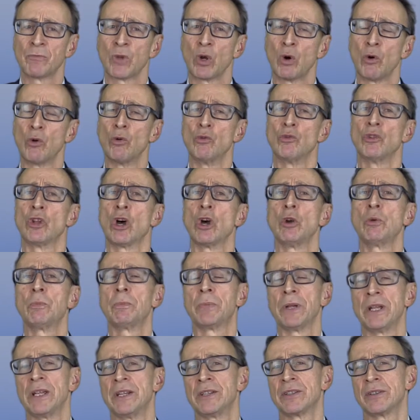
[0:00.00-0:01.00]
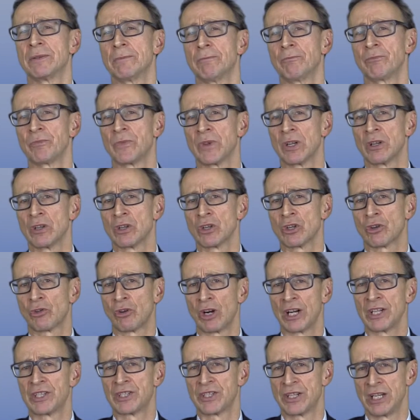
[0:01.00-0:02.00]
or no bid
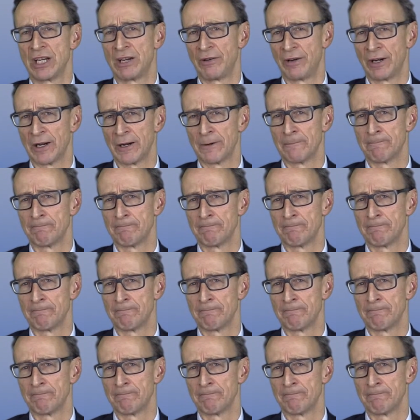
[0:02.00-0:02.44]
criteria.